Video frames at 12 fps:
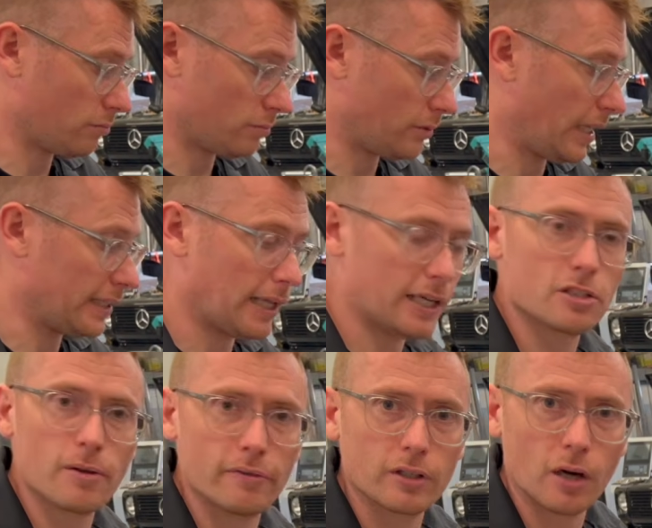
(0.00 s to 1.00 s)
they'd like to
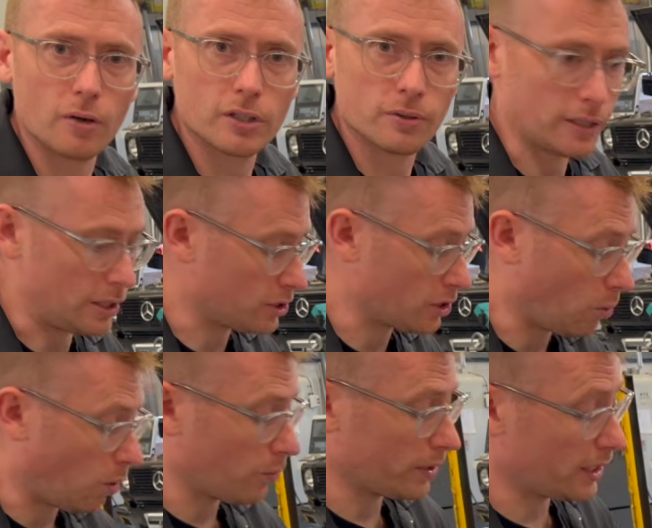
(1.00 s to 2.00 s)
have a go at doing this. So
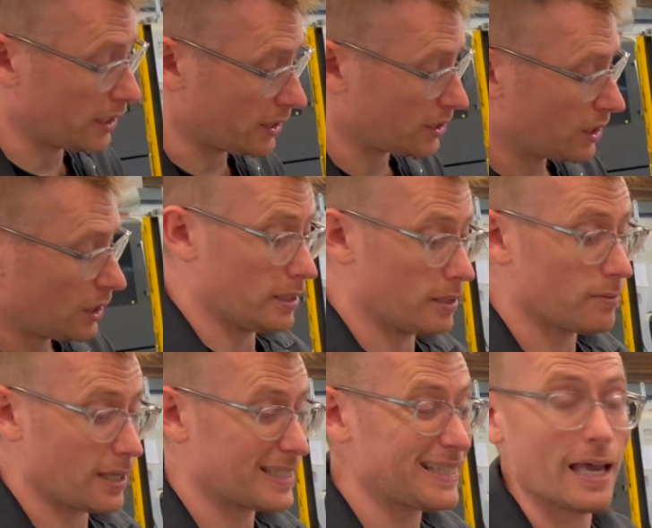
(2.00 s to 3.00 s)
what we did is did
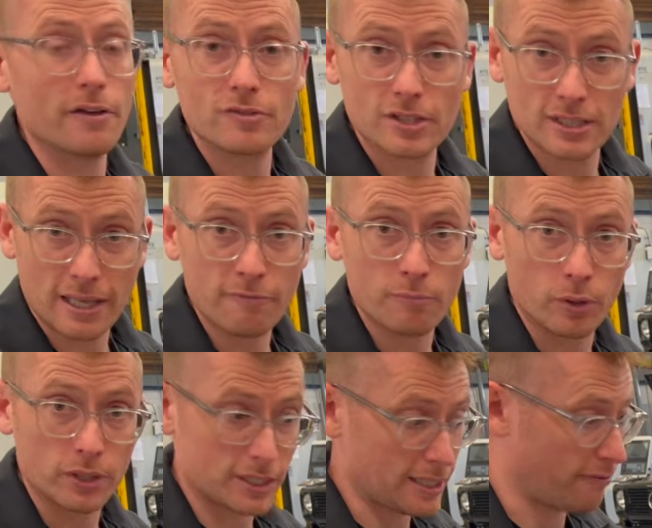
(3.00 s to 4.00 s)
a set of
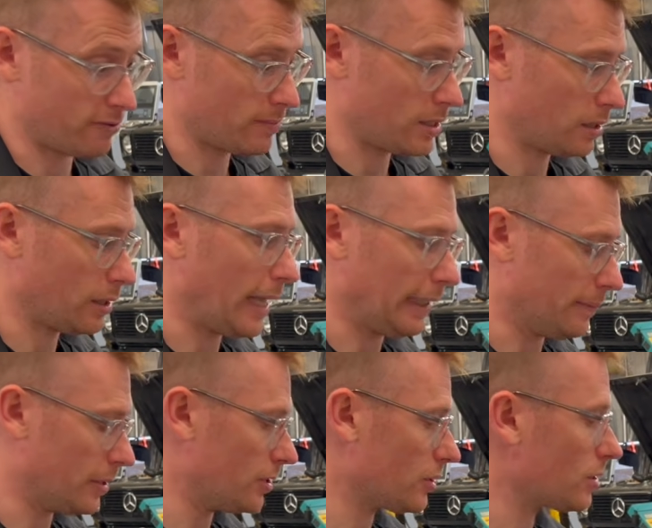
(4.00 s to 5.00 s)
7.7mm
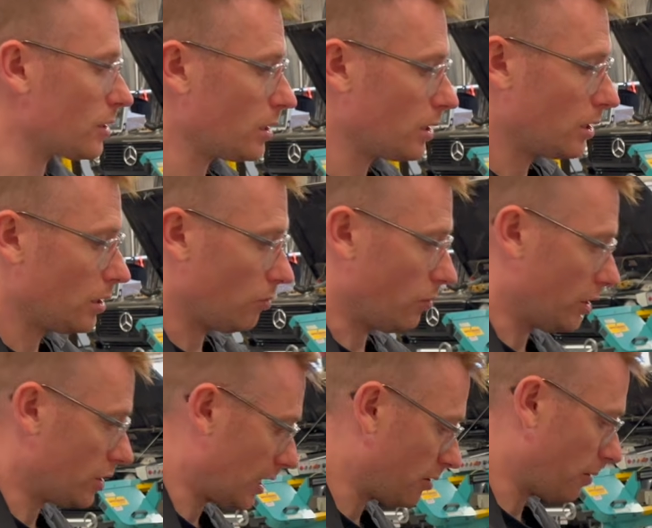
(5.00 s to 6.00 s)
elements with the
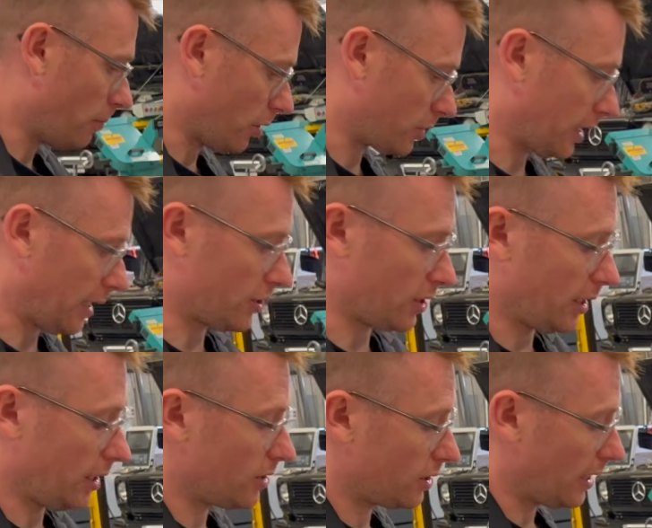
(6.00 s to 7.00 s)
genuine Bosch
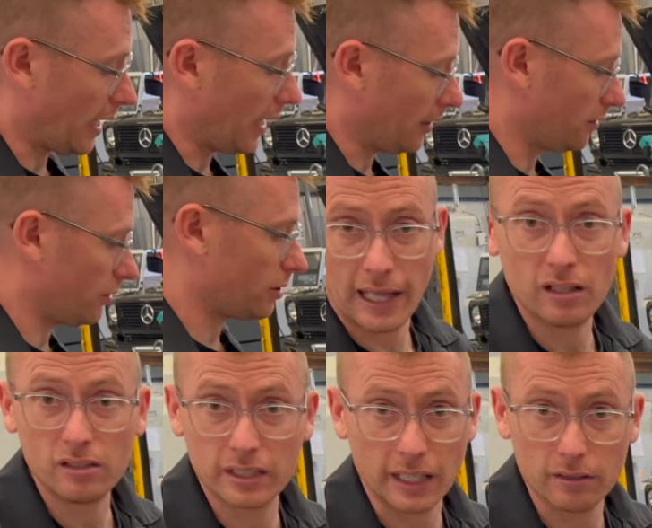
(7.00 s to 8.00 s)
gaskets and
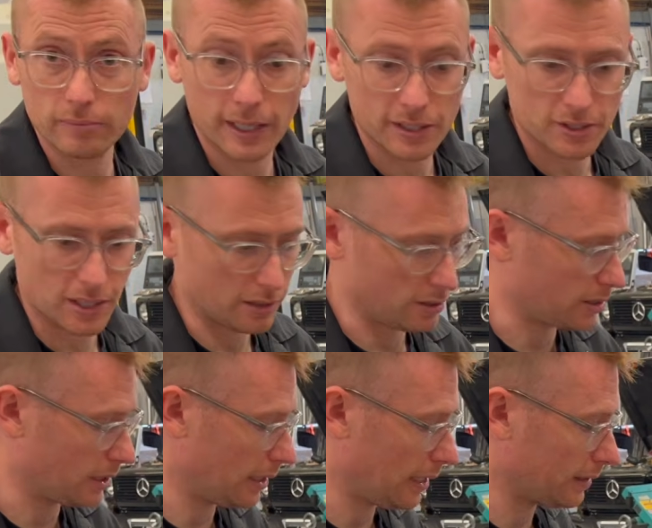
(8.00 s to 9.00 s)
Alder kit, our stainless
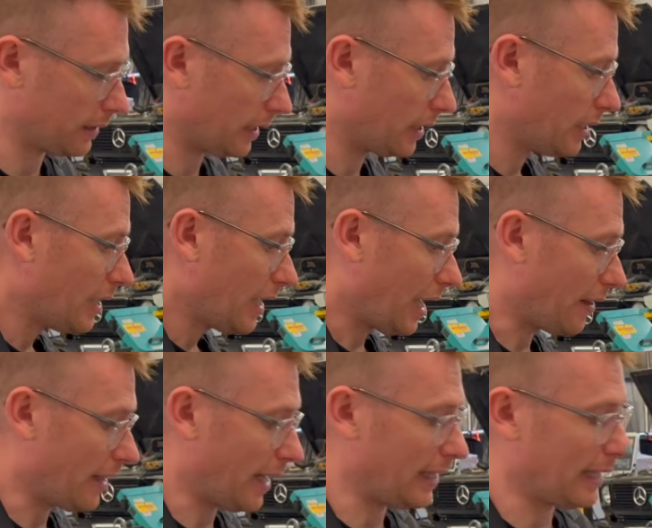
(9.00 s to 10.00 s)
steel Alder kit, and
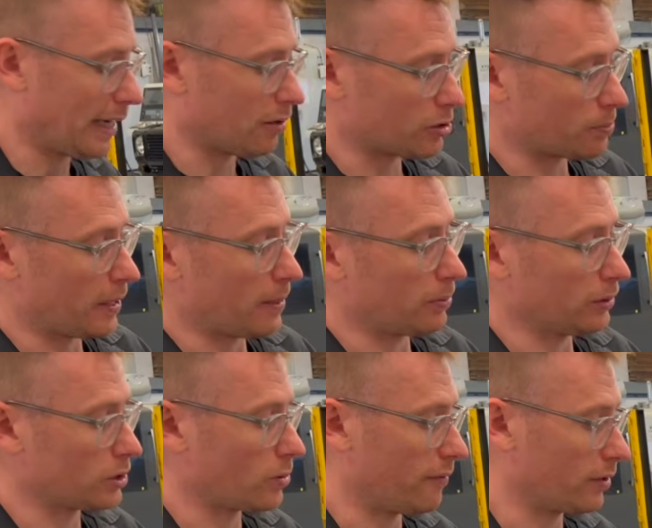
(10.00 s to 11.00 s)
that allows people
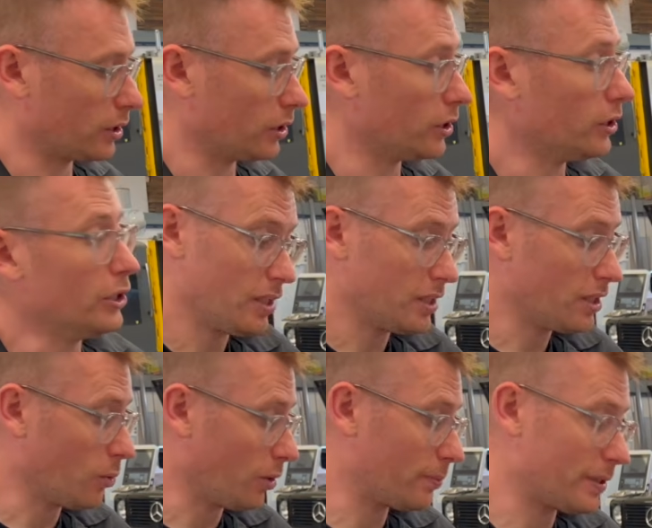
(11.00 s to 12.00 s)
to have a go. You
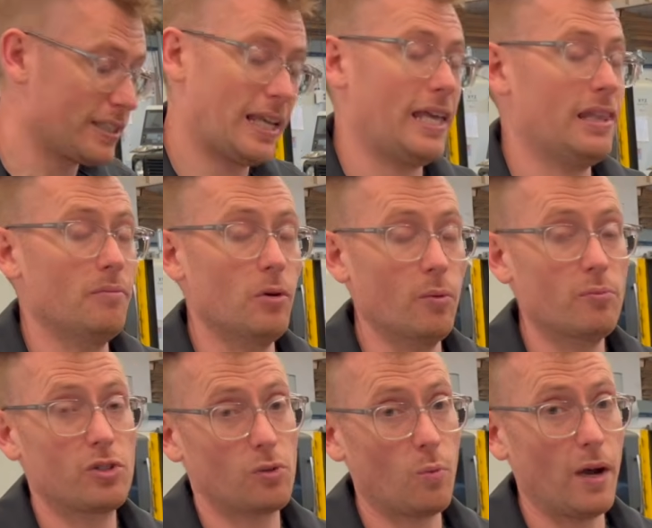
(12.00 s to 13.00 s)
want to be setting them up
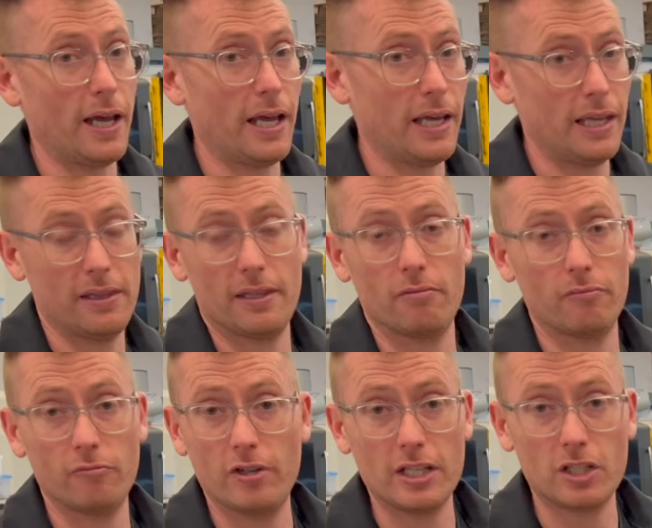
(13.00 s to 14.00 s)
somewhere in the
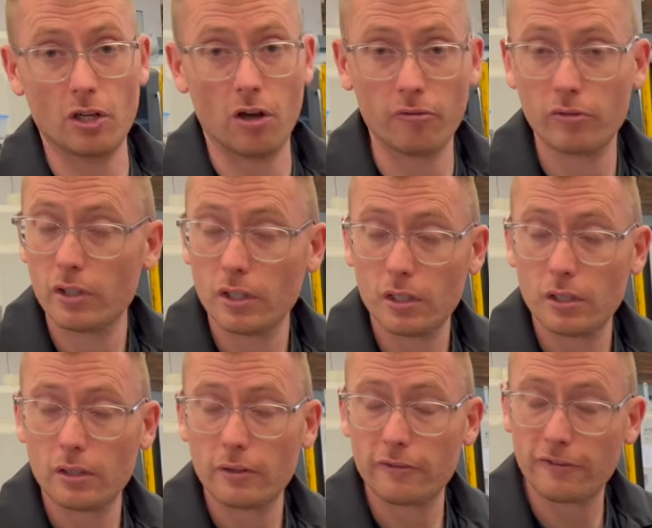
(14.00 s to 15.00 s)
region of
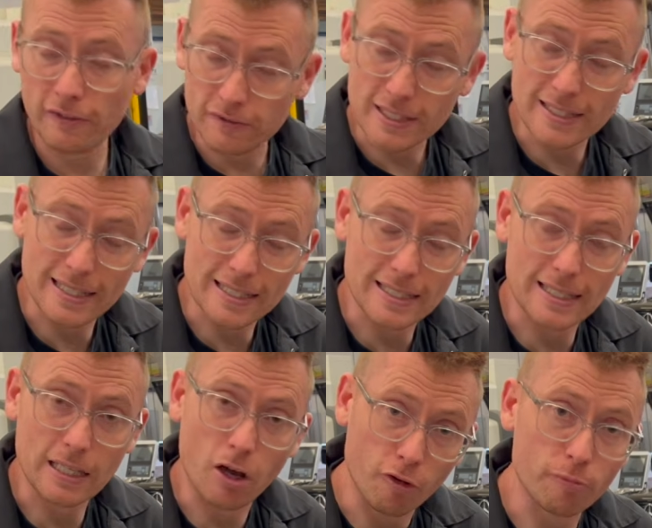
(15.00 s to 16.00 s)

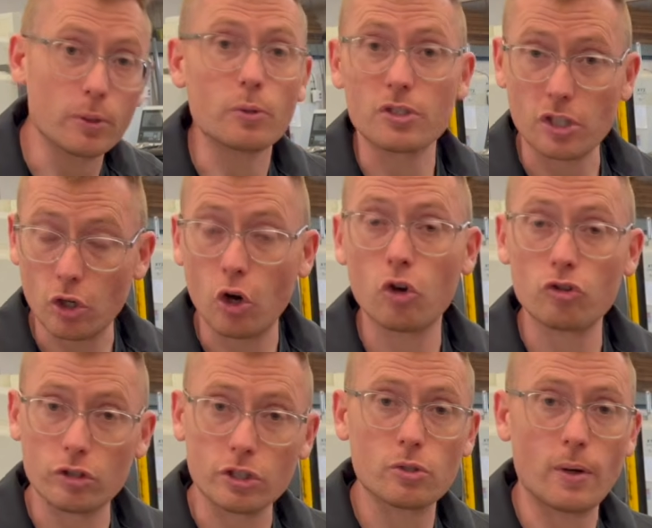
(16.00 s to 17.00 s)
50cc off boost and
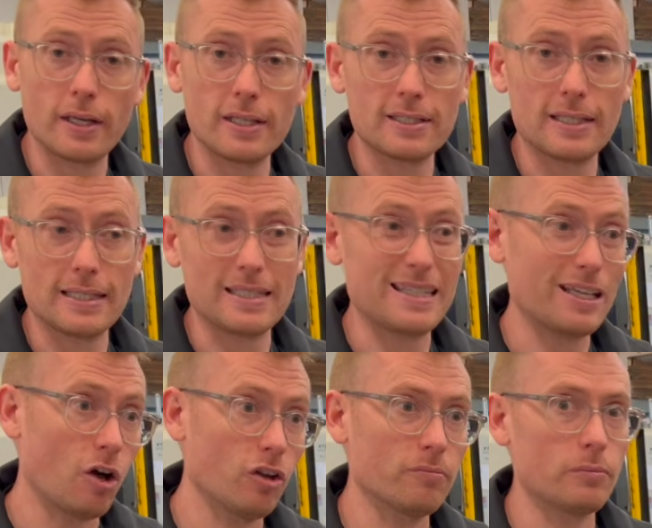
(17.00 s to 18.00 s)
120cc
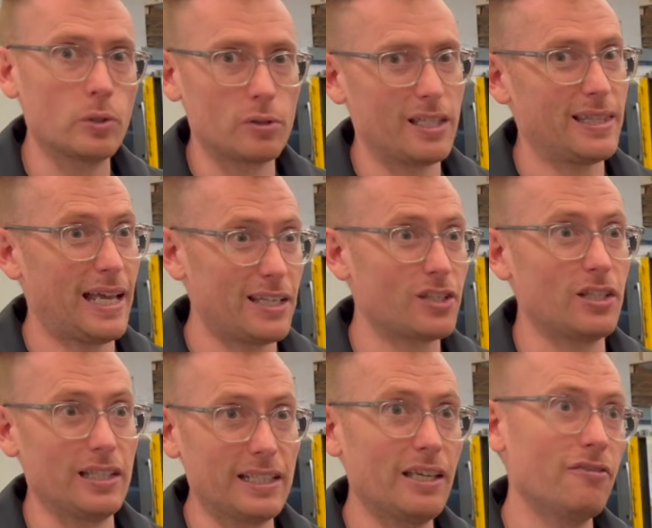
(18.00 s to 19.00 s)
on boost, and that's going
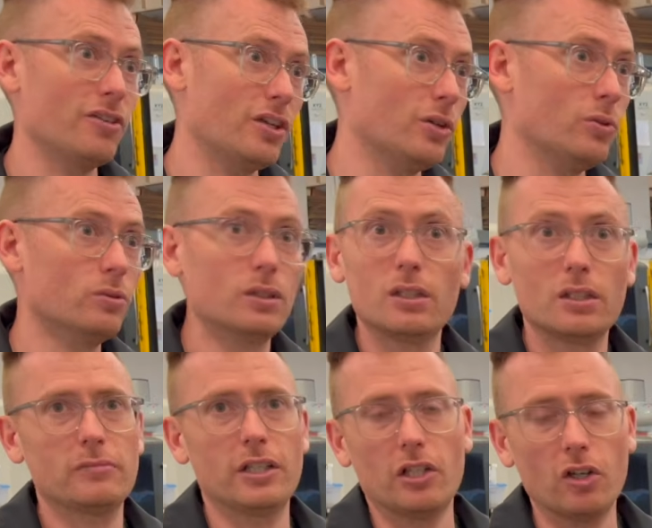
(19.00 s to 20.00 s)
to give you,
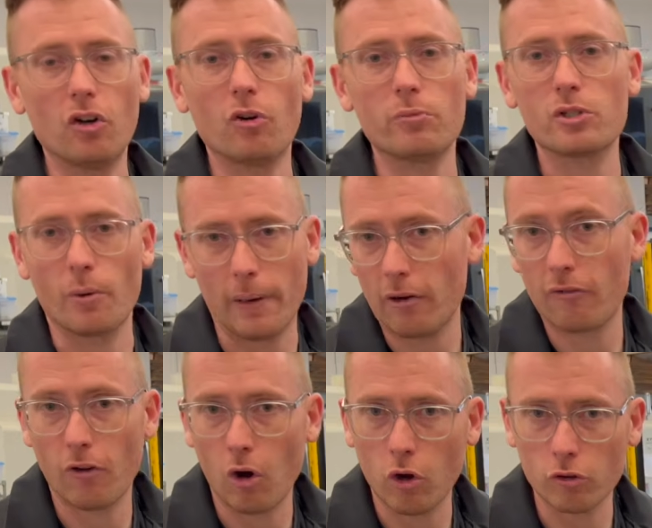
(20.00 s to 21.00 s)
up to about
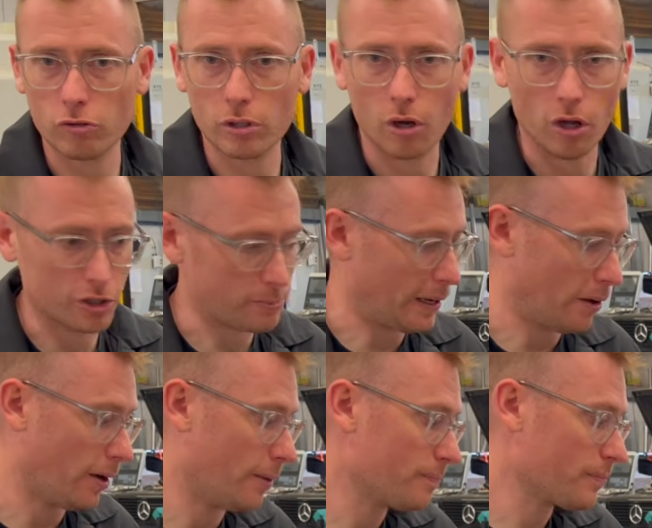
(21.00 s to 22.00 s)
400
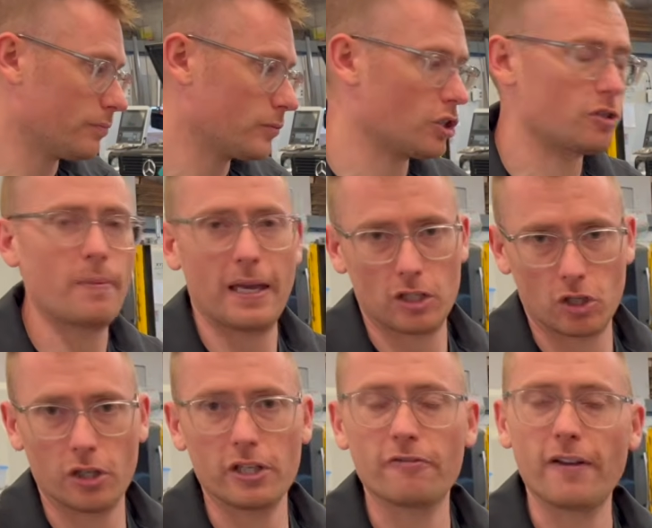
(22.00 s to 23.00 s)
horsepower. Just make
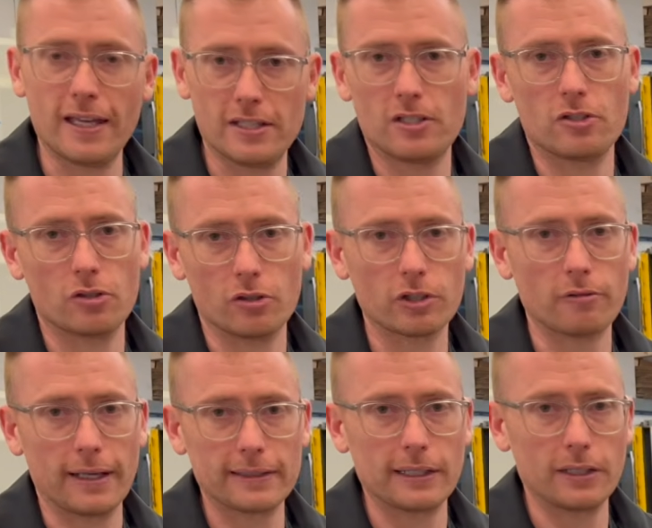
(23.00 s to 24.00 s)
sure your phasing's done
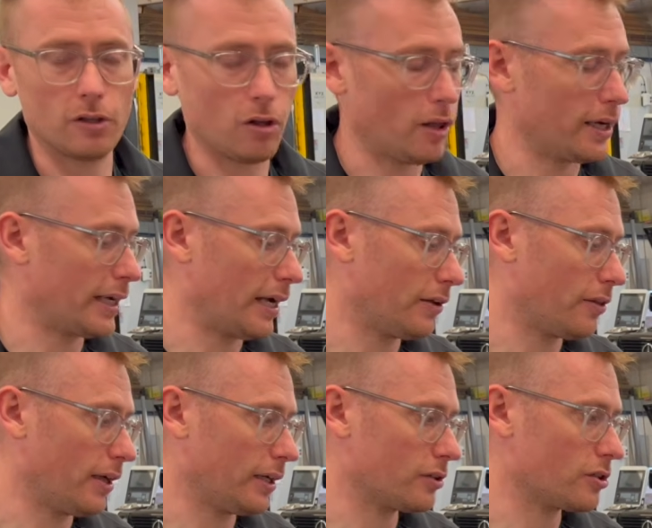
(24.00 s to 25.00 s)
correctly and all that kind of
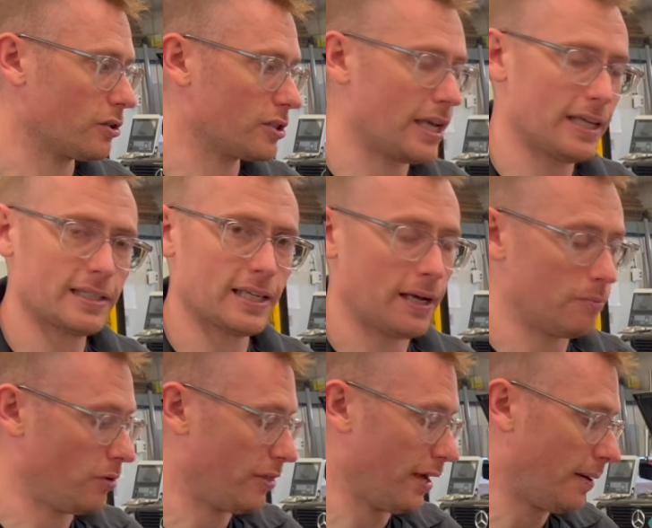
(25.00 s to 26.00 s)
thing, so take your time
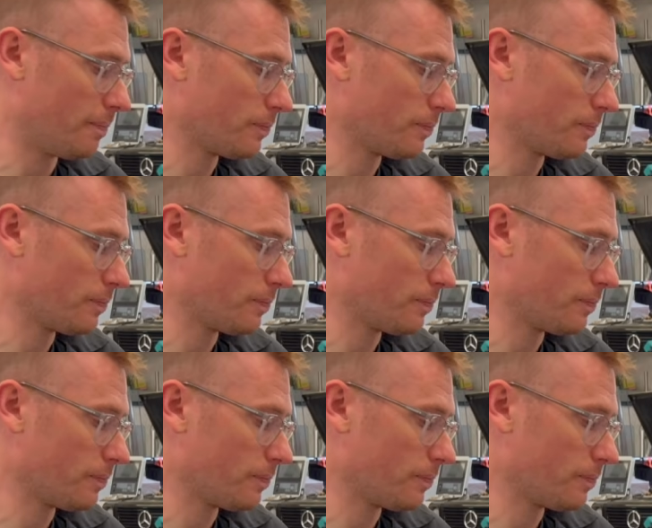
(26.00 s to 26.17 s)
with that.